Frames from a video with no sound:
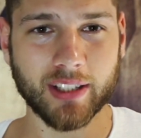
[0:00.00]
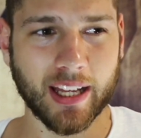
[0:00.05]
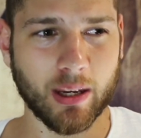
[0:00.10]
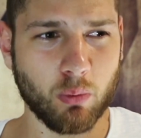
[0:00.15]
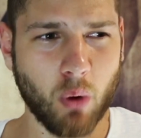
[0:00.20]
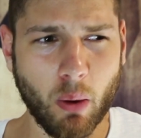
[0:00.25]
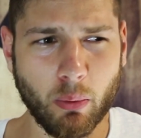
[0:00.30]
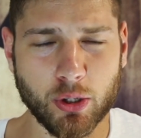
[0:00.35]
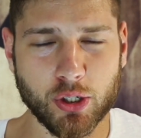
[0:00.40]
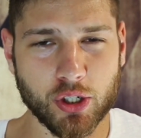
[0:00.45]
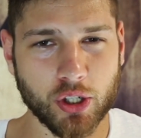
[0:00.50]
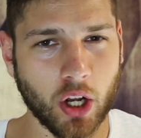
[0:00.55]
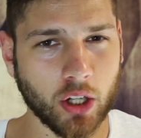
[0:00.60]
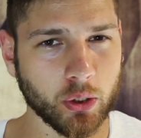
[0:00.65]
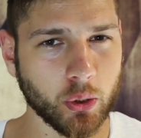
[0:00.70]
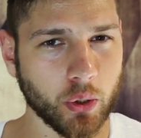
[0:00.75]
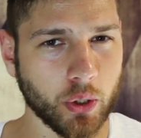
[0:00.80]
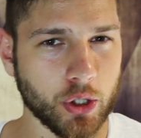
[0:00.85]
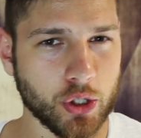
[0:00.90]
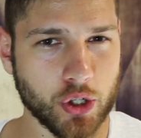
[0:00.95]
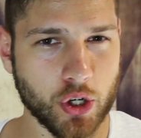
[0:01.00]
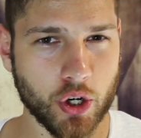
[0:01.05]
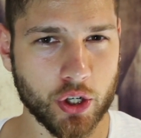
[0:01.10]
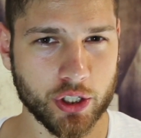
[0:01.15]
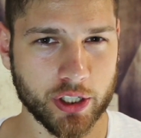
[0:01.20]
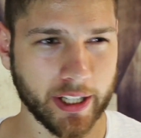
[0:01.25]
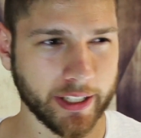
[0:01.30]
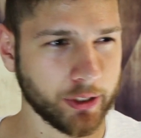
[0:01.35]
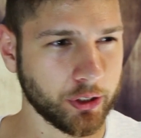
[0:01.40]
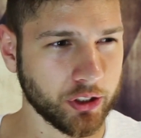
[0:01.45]
like why would you not go to
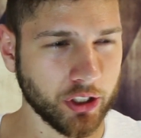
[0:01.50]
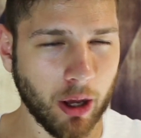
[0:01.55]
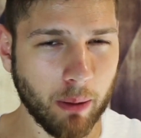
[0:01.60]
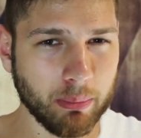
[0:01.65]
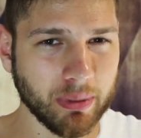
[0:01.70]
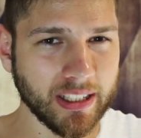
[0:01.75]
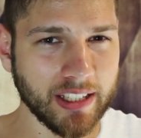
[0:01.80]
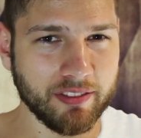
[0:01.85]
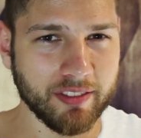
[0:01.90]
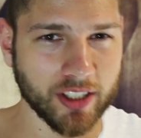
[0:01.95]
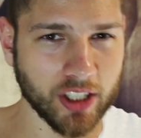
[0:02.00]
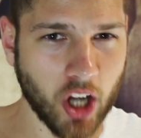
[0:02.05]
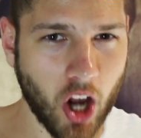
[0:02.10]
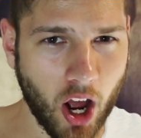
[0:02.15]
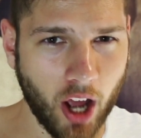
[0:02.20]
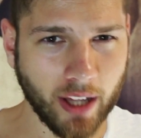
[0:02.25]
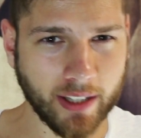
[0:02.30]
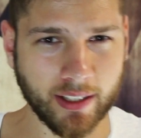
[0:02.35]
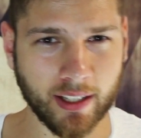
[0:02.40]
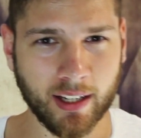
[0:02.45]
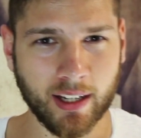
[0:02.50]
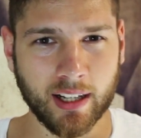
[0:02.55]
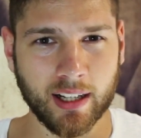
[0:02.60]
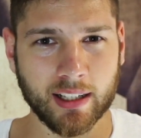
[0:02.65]
church? Like do you not believe in God?